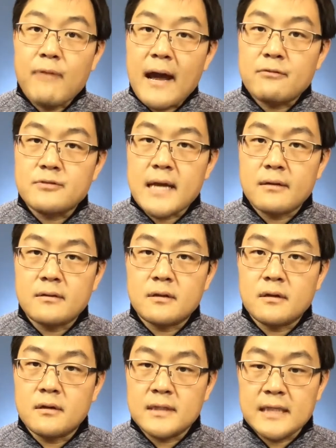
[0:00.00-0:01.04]
rounds out
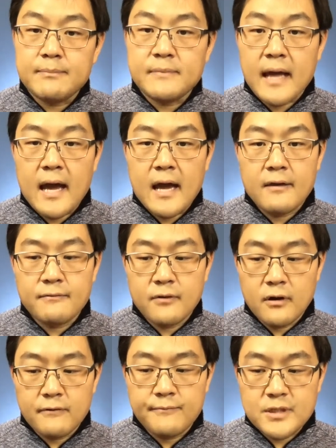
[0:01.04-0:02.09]
the deep dive
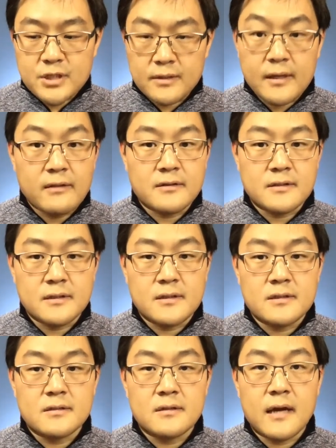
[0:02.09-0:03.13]
of Michigan
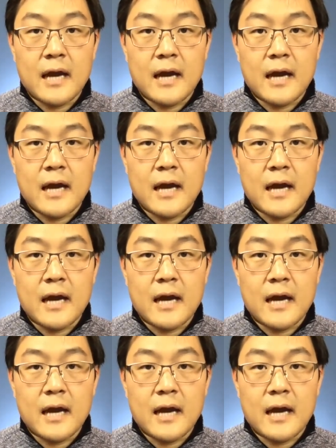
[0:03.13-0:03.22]
LLCs.